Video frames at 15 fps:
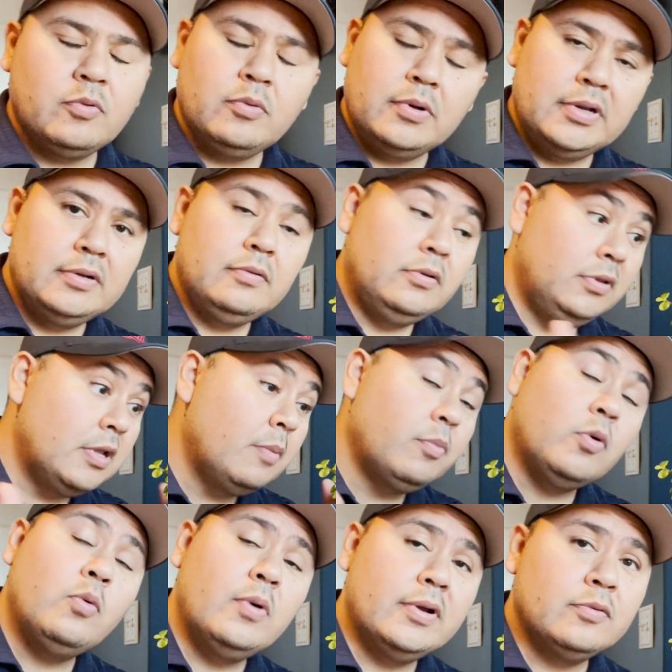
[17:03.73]

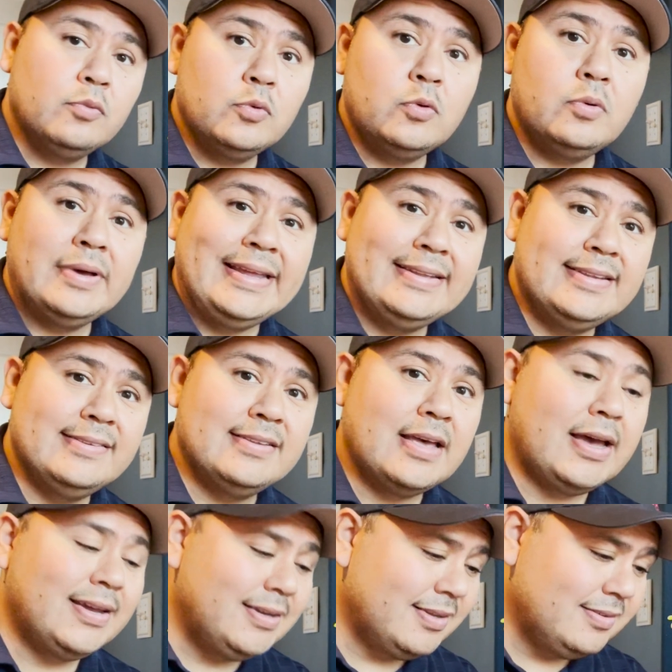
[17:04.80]
one rule in
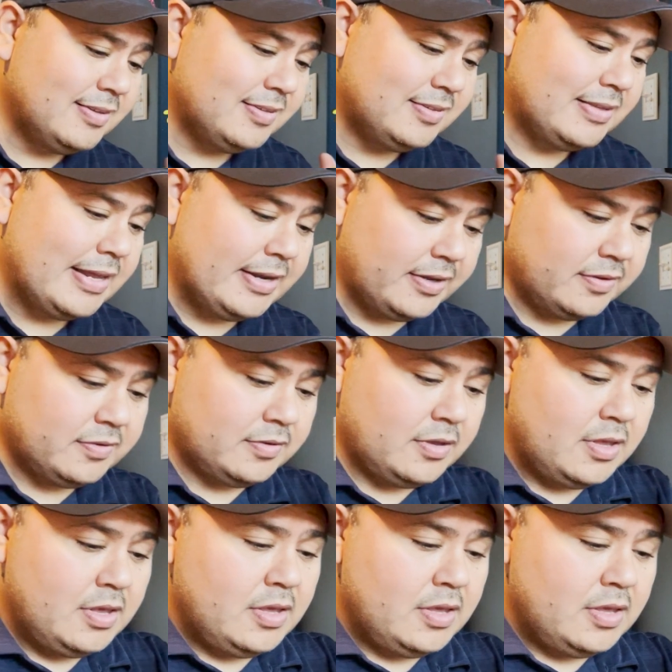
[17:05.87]
design is aesthetics.